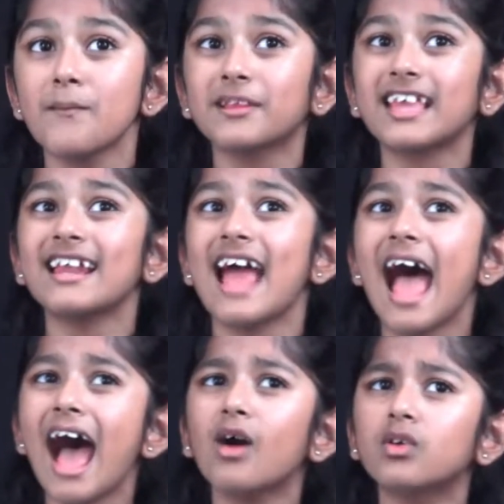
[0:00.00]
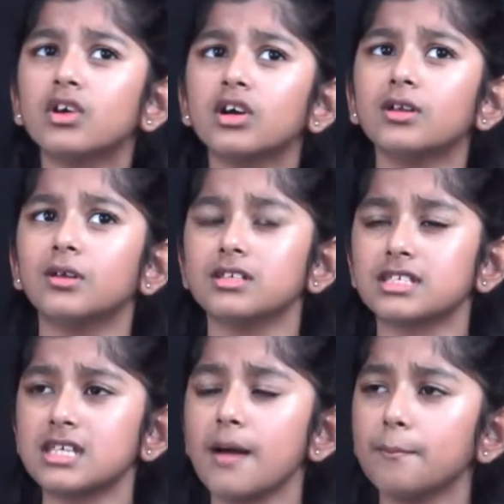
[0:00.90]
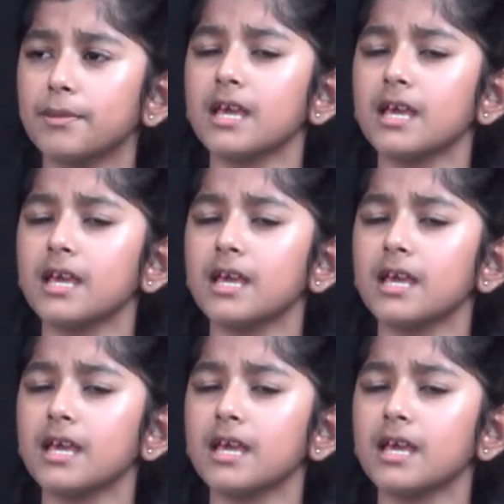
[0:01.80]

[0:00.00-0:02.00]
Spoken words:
but then how could some